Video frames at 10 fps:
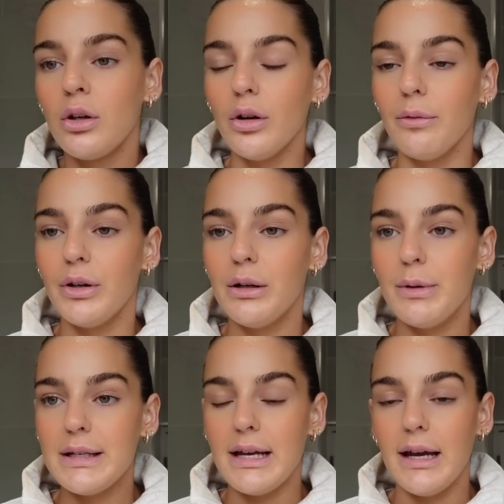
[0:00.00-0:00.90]
God, I'm feeling a
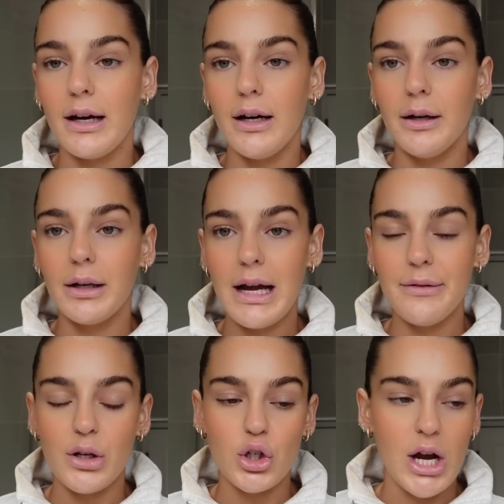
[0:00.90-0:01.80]
bit sick. I'm going to
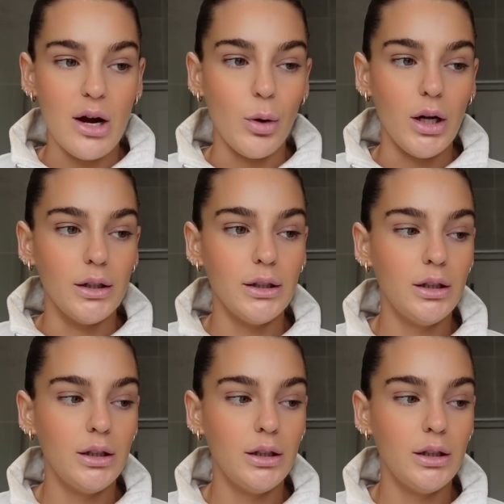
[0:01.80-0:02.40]
have a shower.